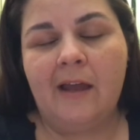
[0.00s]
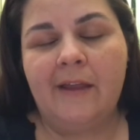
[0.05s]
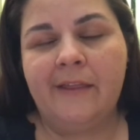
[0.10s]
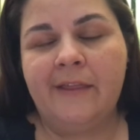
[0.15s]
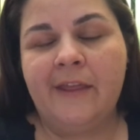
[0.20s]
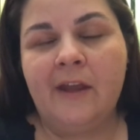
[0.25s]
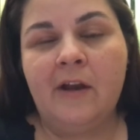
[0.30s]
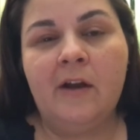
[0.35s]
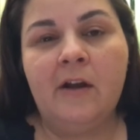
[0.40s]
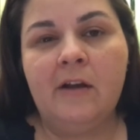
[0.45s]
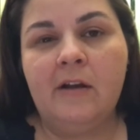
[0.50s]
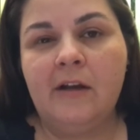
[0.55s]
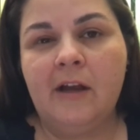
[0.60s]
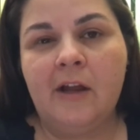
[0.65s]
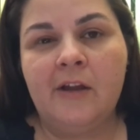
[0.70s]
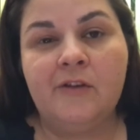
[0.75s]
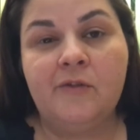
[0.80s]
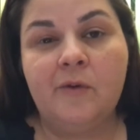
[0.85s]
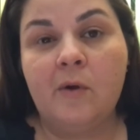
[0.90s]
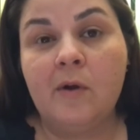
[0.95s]
they're
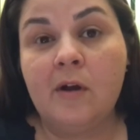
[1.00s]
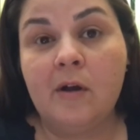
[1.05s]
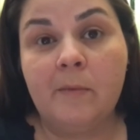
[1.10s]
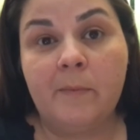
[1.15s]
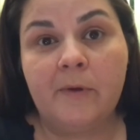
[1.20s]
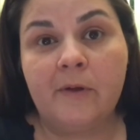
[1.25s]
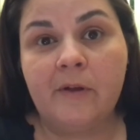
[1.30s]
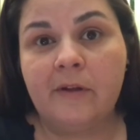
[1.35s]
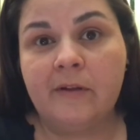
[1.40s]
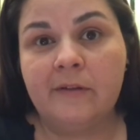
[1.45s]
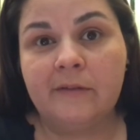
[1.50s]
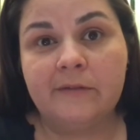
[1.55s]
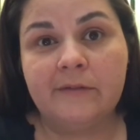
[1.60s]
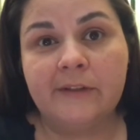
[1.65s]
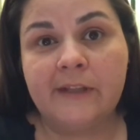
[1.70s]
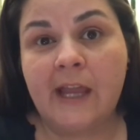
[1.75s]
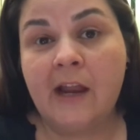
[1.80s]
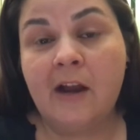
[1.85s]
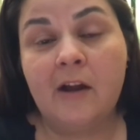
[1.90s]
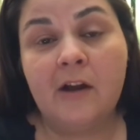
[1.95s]
adorable.
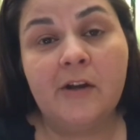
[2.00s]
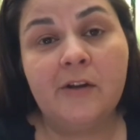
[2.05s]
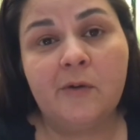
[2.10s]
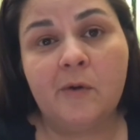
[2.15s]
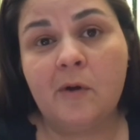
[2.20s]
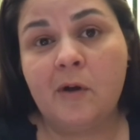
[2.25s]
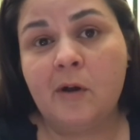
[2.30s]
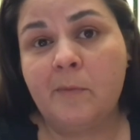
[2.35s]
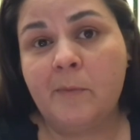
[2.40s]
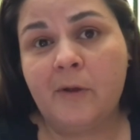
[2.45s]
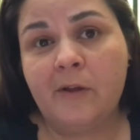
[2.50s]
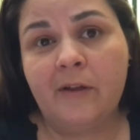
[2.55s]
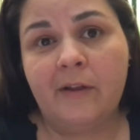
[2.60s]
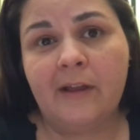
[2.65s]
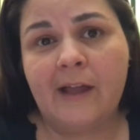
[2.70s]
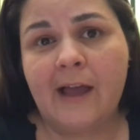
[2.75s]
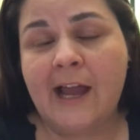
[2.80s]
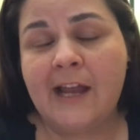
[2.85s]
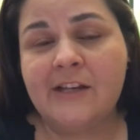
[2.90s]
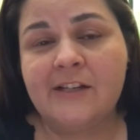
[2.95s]
They are
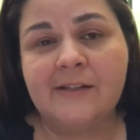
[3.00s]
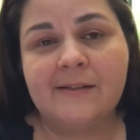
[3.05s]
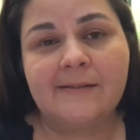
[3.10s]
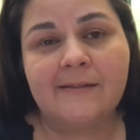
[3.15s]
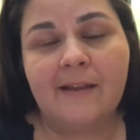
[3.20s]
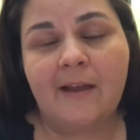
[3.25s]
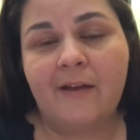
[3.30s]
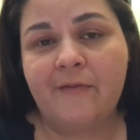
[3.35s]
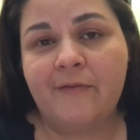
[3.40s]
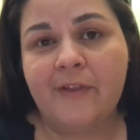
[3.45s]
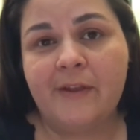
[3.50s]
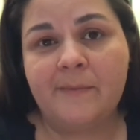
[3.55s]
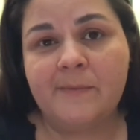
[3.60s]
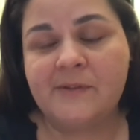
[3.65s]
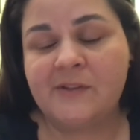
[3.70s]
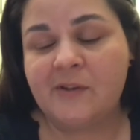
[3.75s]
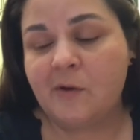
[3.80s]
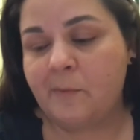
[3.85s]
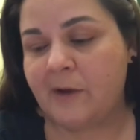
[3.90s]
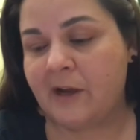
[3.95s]
adorable. I just love them
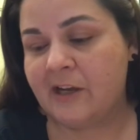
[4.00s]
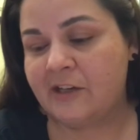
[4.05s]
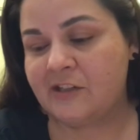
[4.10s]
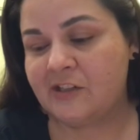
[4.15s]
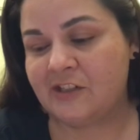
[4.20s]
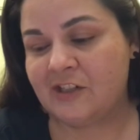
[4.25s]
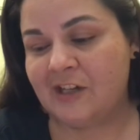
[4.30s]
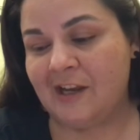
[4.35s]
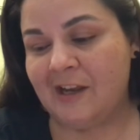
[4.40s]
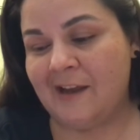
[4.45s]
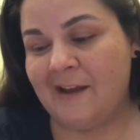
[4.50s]
so much.